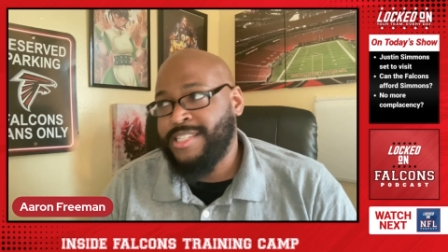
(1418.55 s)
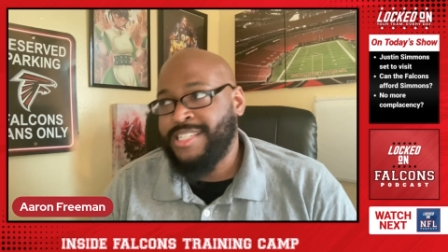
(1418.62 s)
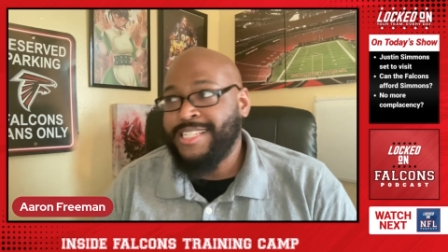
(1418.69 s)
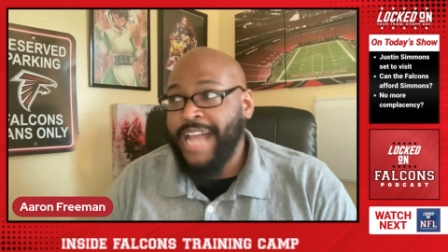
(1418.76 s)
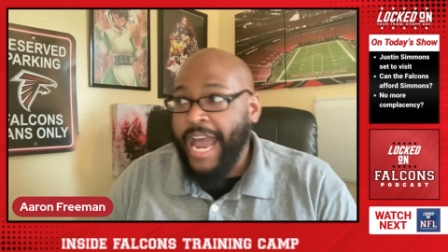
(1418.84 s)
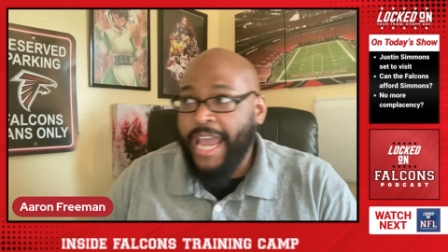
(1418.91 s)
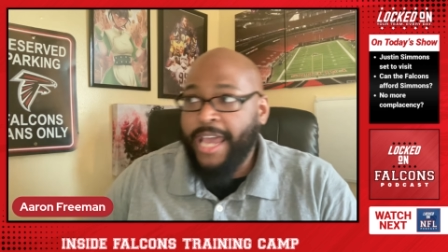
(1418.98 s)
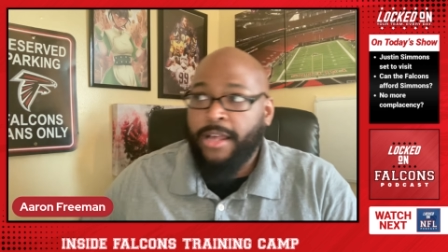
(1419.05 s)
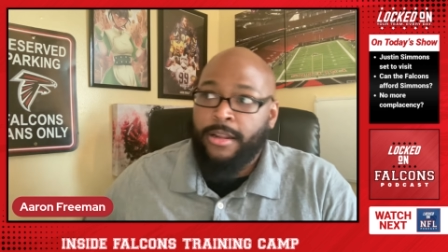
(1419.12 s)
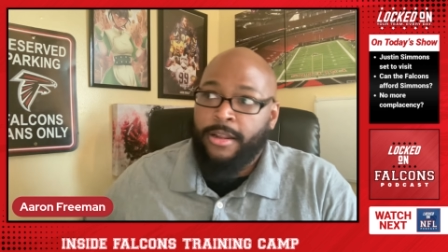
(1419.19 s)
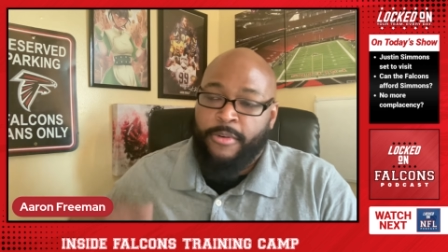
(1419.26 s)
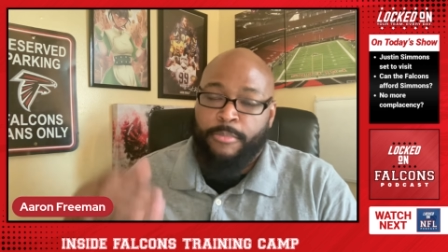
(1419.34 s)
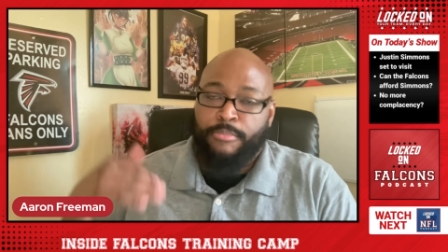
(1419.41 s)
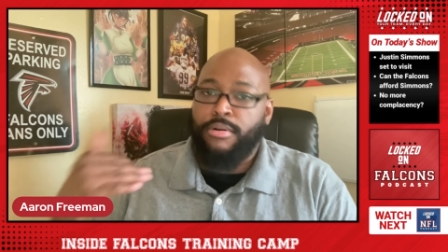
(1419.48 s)
style
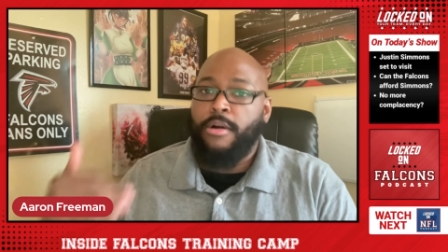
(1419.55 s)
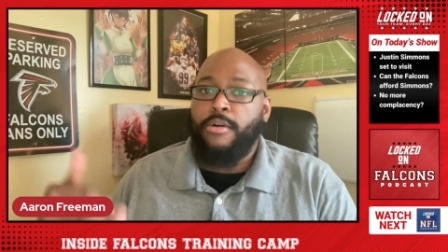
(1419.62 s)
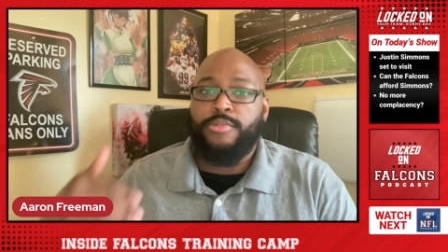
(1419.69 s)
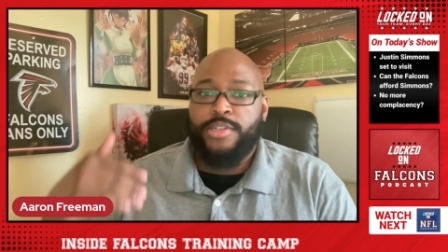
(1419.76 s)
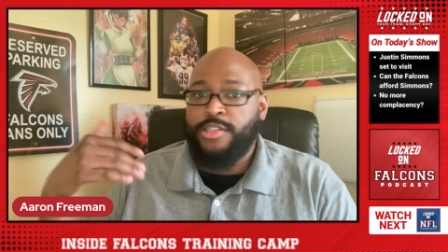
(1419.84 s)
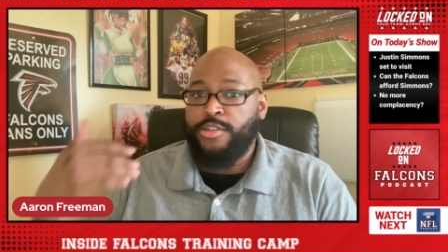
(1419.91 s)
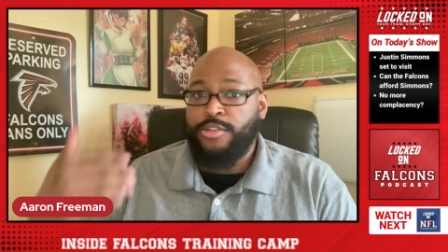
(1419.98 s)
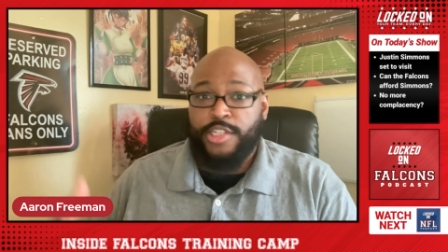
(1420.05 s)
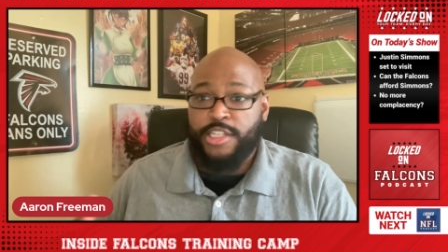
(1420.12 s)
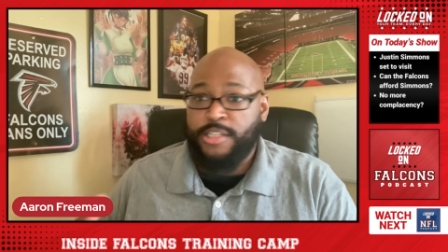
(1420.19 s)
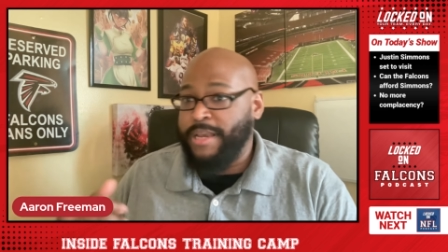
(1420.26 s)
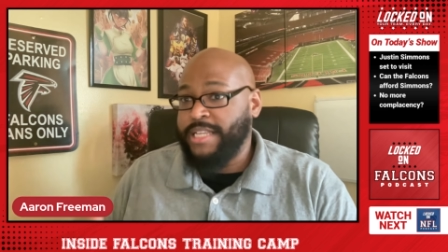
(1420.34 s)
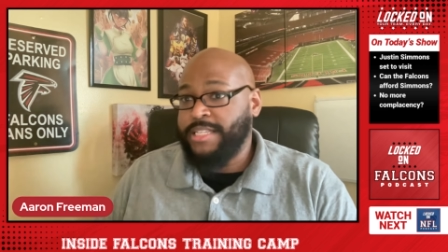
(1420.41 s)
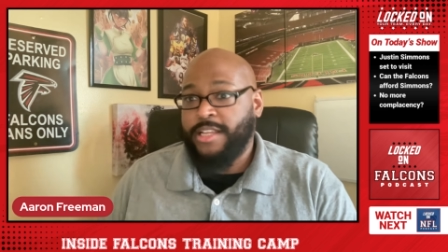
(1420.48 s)
of approach to
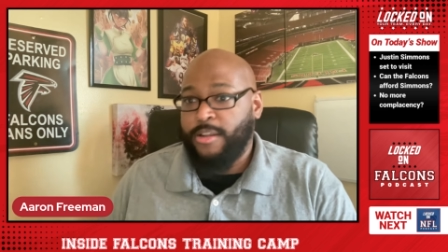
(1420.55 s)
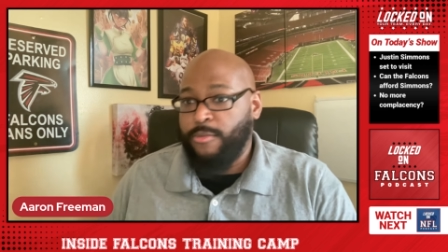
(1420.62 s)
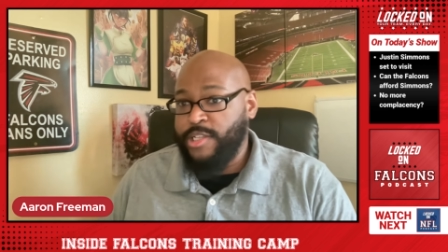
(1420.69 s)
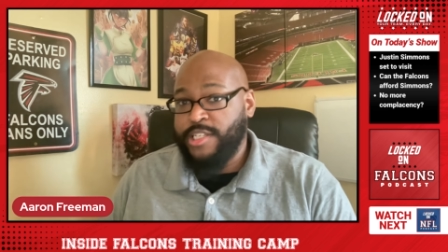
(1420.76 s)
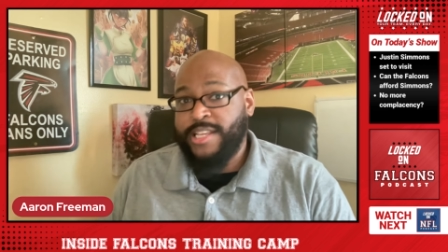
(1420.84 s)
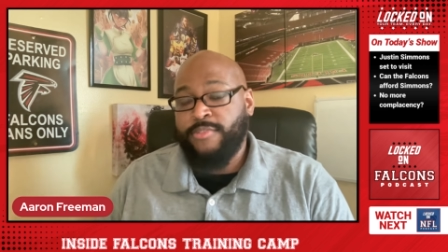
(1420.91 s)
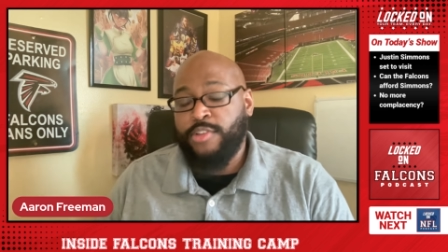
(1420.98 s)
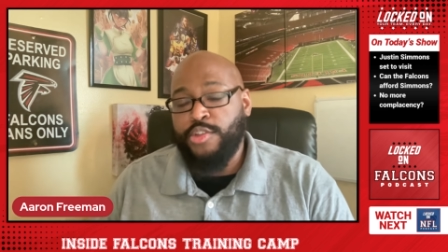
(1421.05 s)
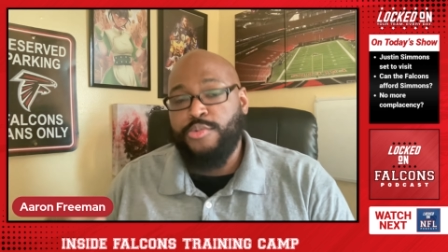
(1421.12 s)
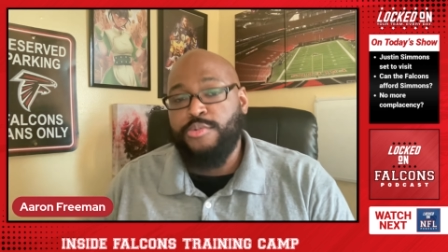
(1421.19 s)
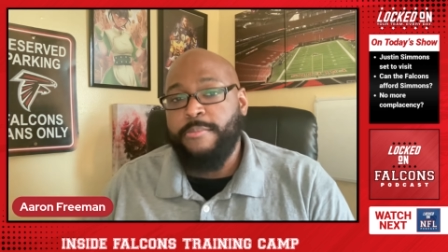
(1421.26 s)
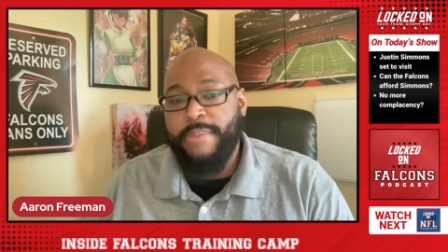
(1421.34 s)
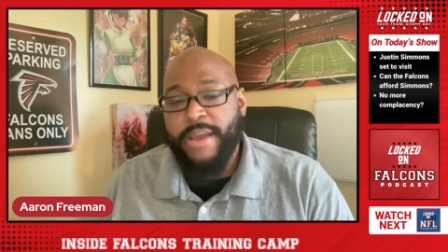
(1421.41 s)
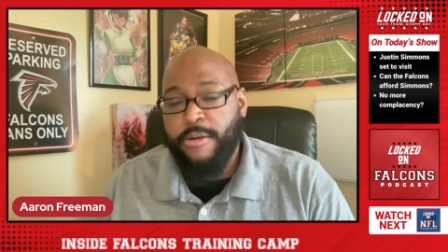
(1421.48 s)
just basically we just have to
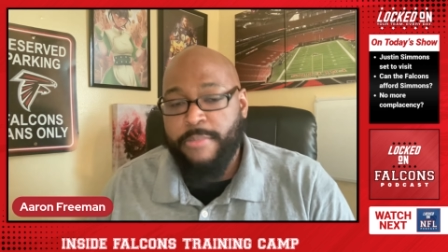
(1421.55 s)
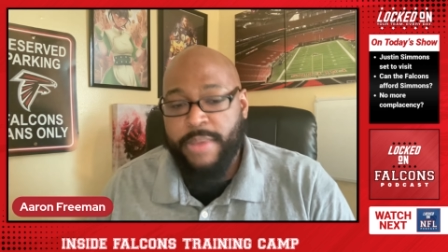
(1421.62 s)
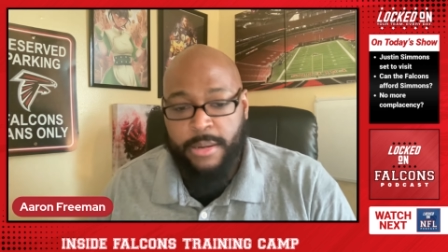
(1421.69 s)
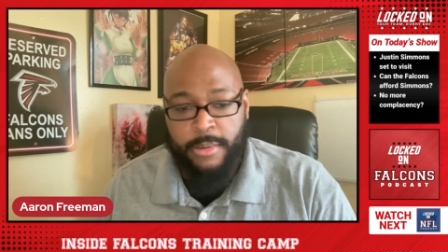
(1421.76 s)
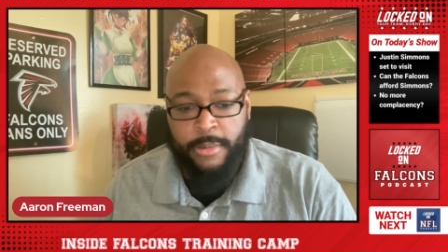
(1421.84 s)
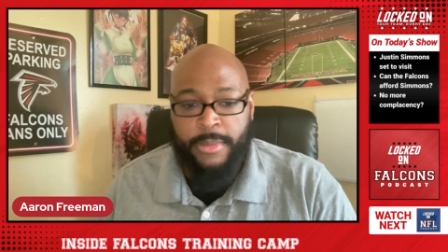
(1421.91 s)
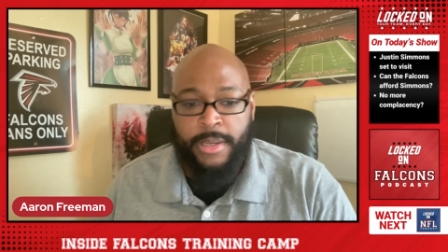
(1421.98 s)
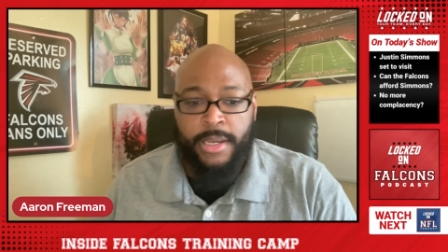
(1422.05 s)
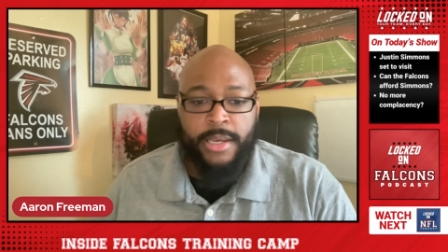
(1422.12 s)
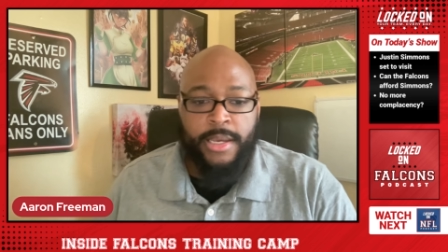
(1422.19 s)
do the bare minimum